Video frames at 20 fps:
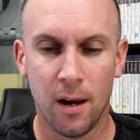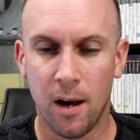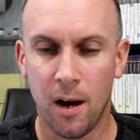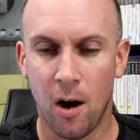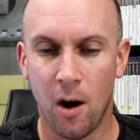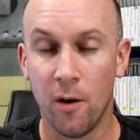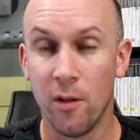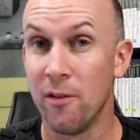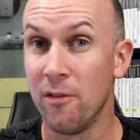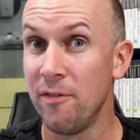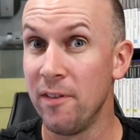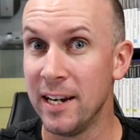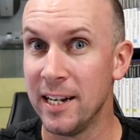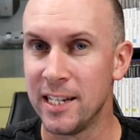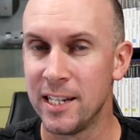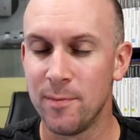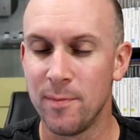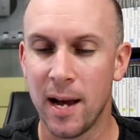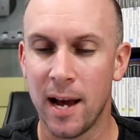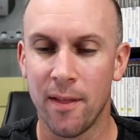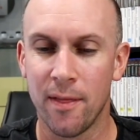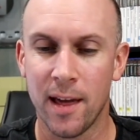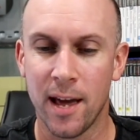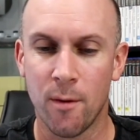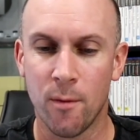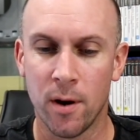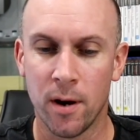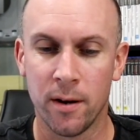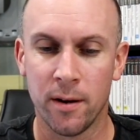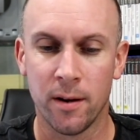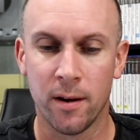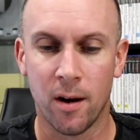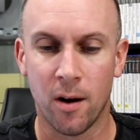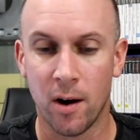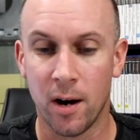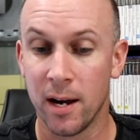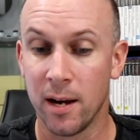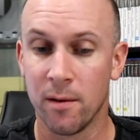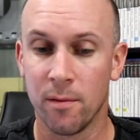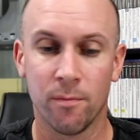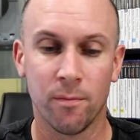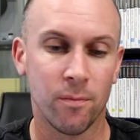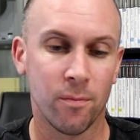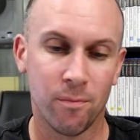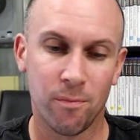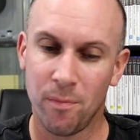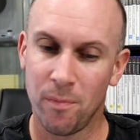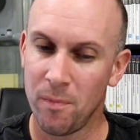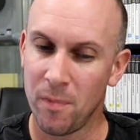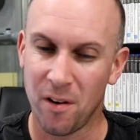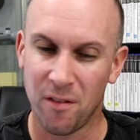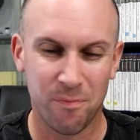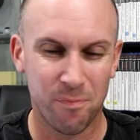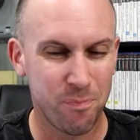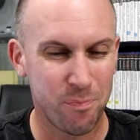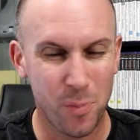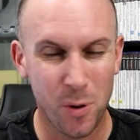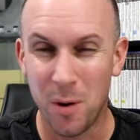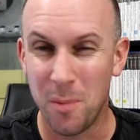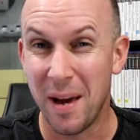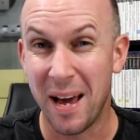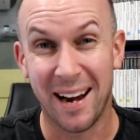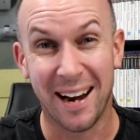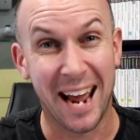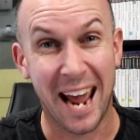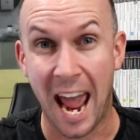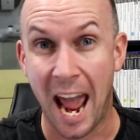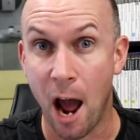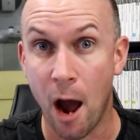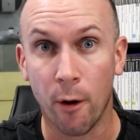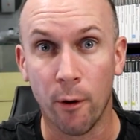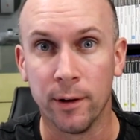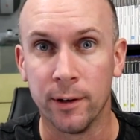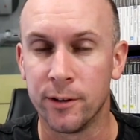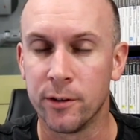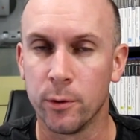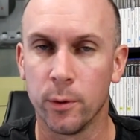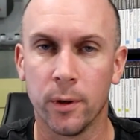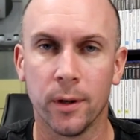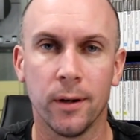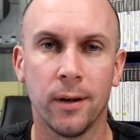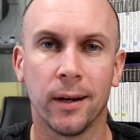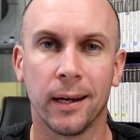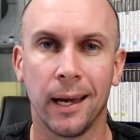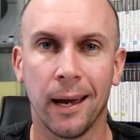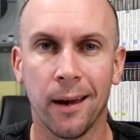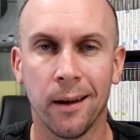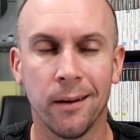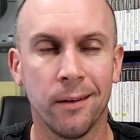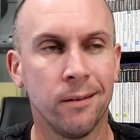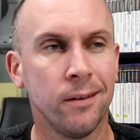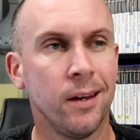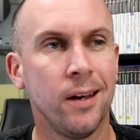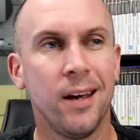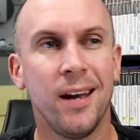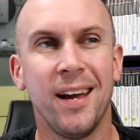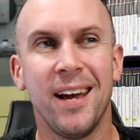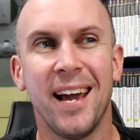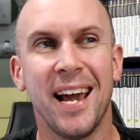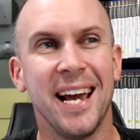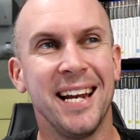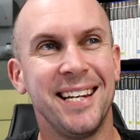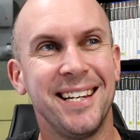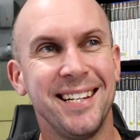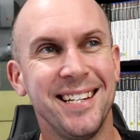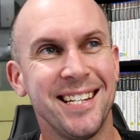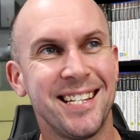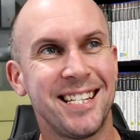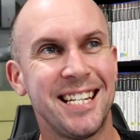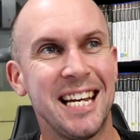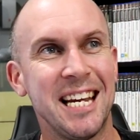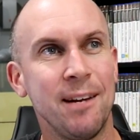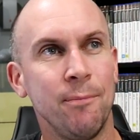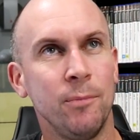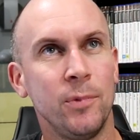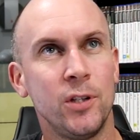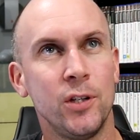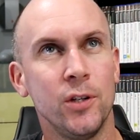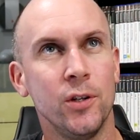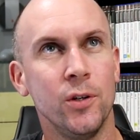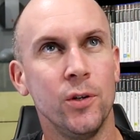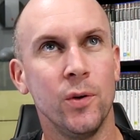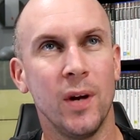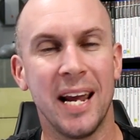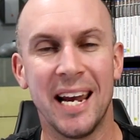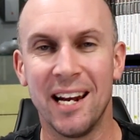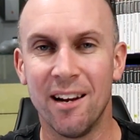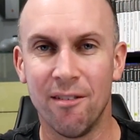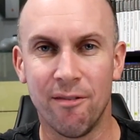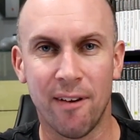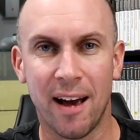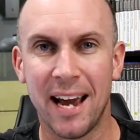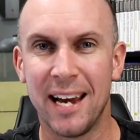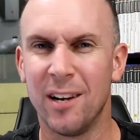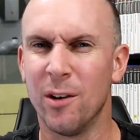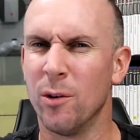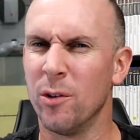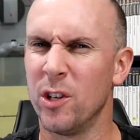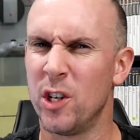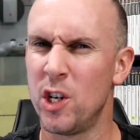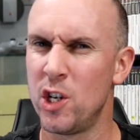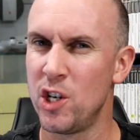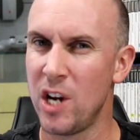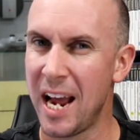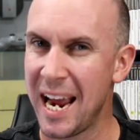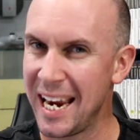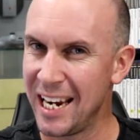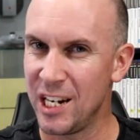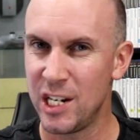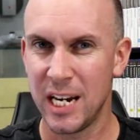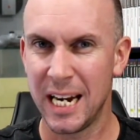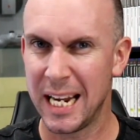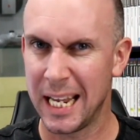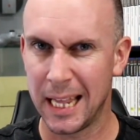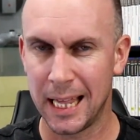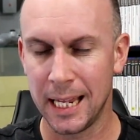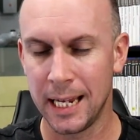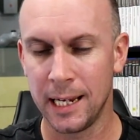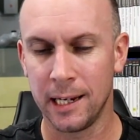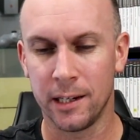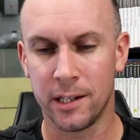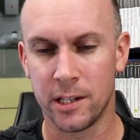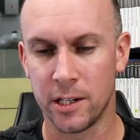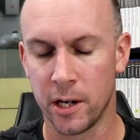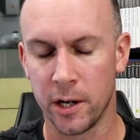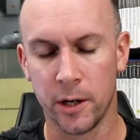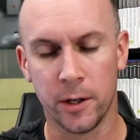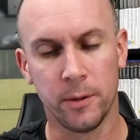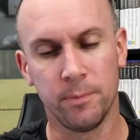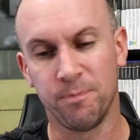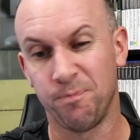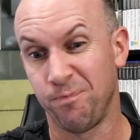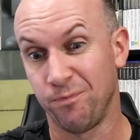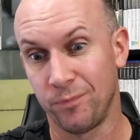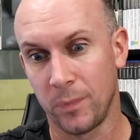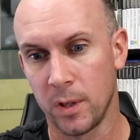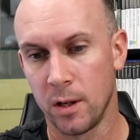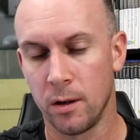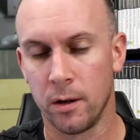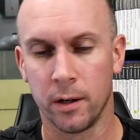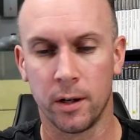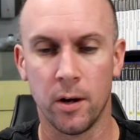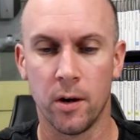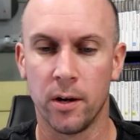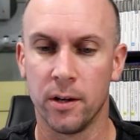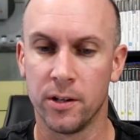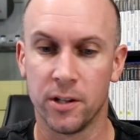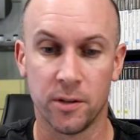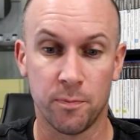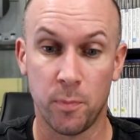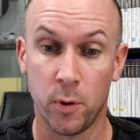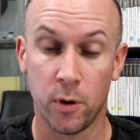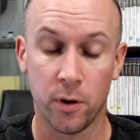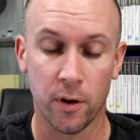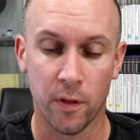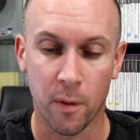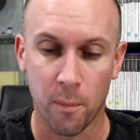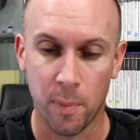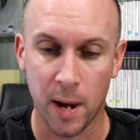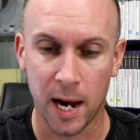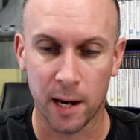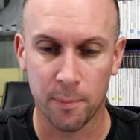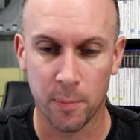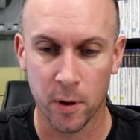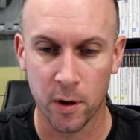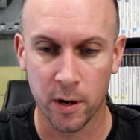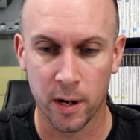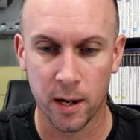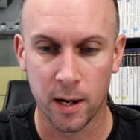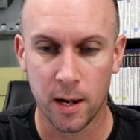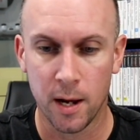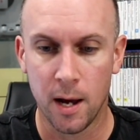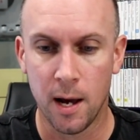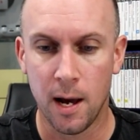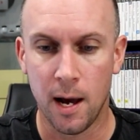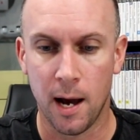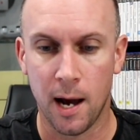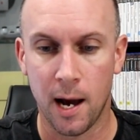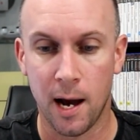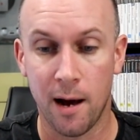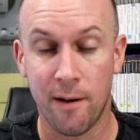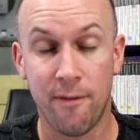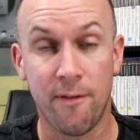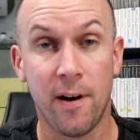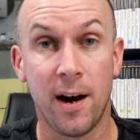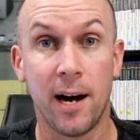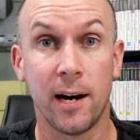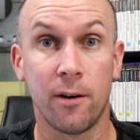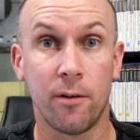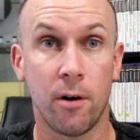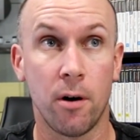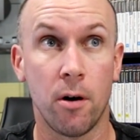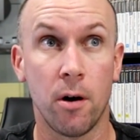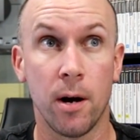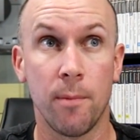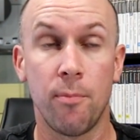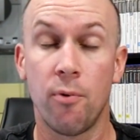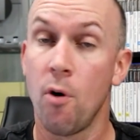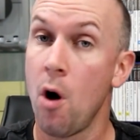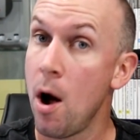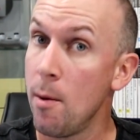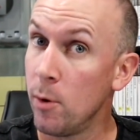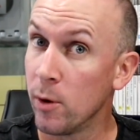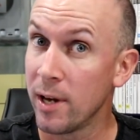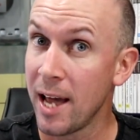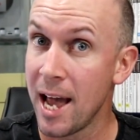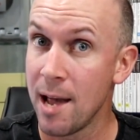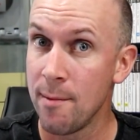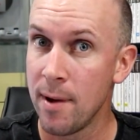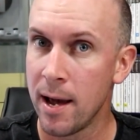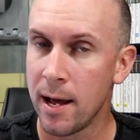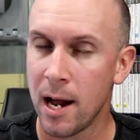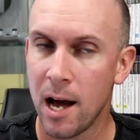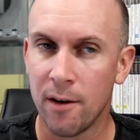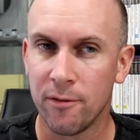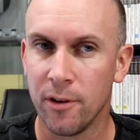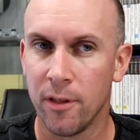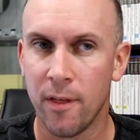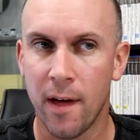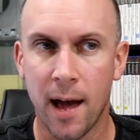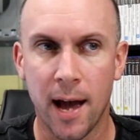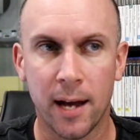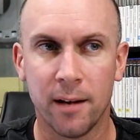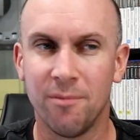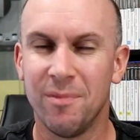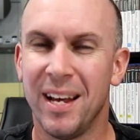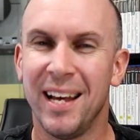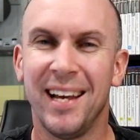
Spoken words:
On the fence about that one. I put about an hour into it. Again, it didn't seem to innovate or change anything, so I kind of just put it on the back burner. Far Cry Primal came out after that.